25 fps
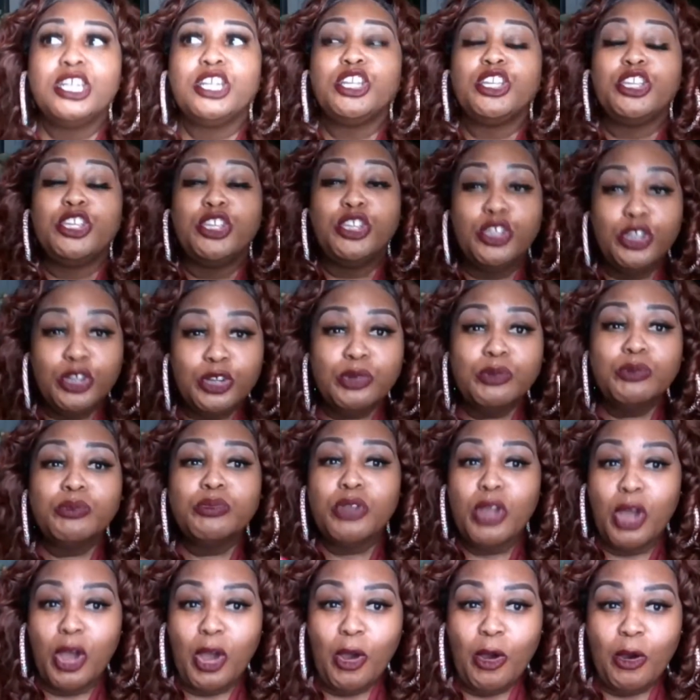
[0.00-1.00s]
you
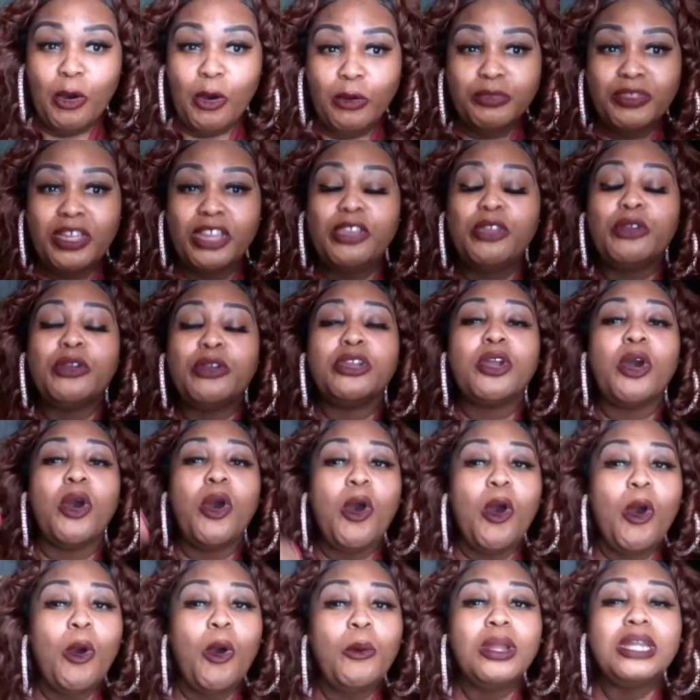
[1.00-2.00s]
know that you can
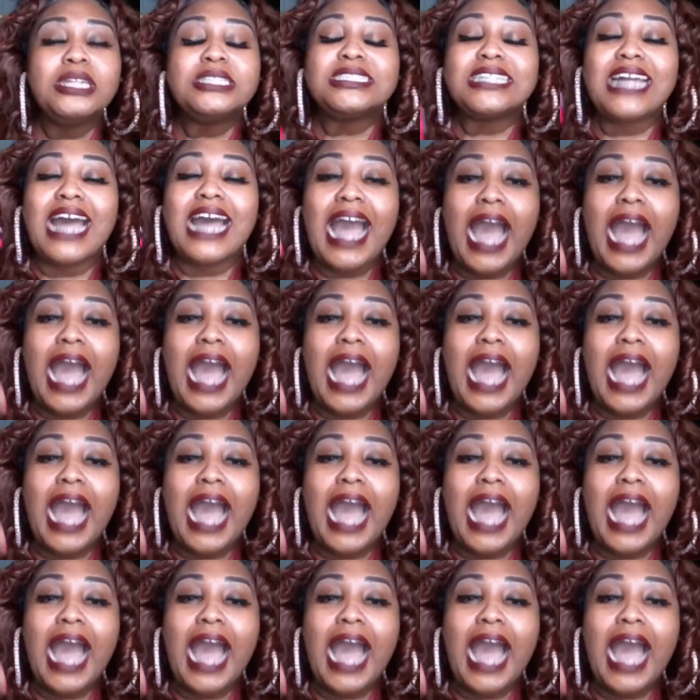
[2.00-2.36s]
always